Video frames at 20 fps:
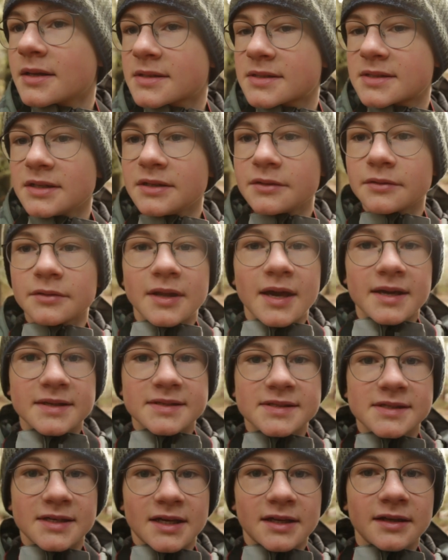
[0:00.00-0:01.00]
See you
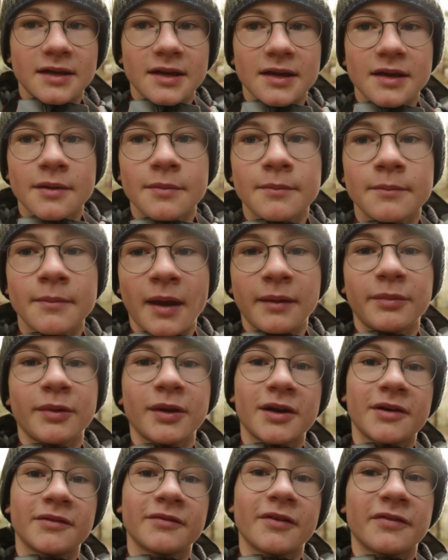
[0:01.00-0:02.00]
next Sunday,
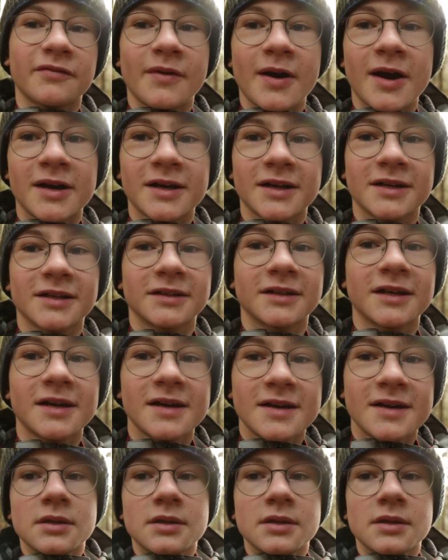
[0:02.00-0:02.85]
maybe with my uncle.